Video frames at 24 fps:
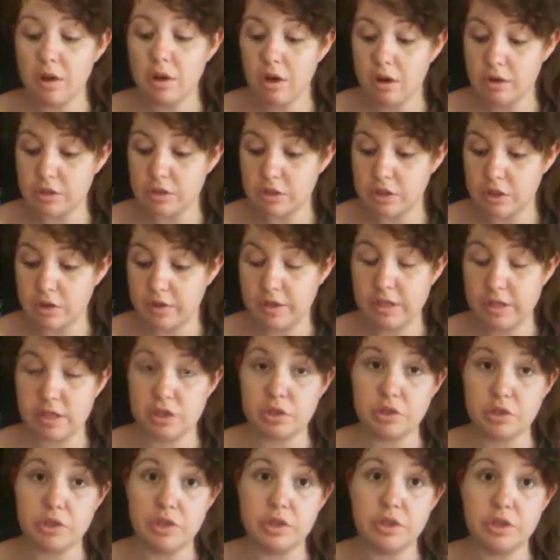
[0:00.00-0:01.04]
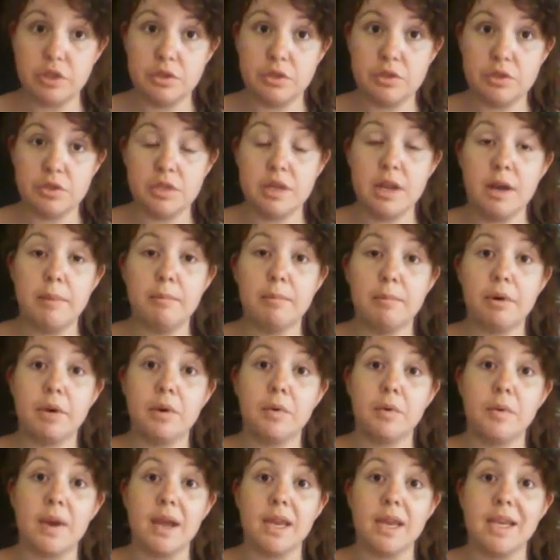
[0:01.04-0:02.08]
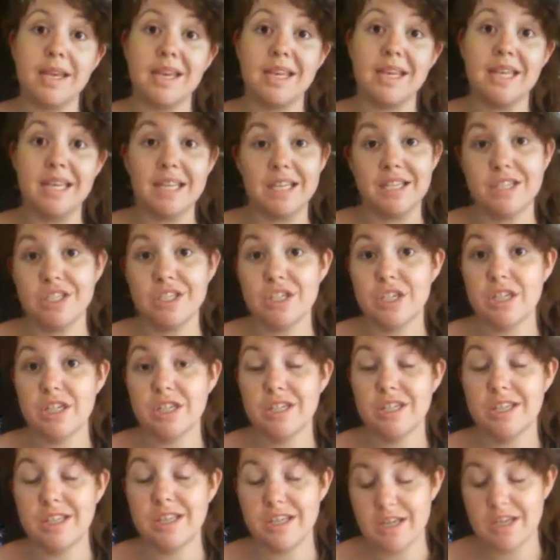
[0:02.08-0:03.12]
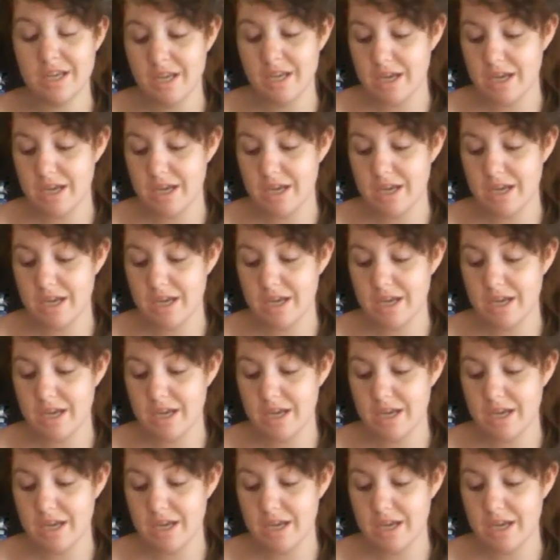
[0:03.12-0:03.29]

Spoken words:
also introduce number recognition.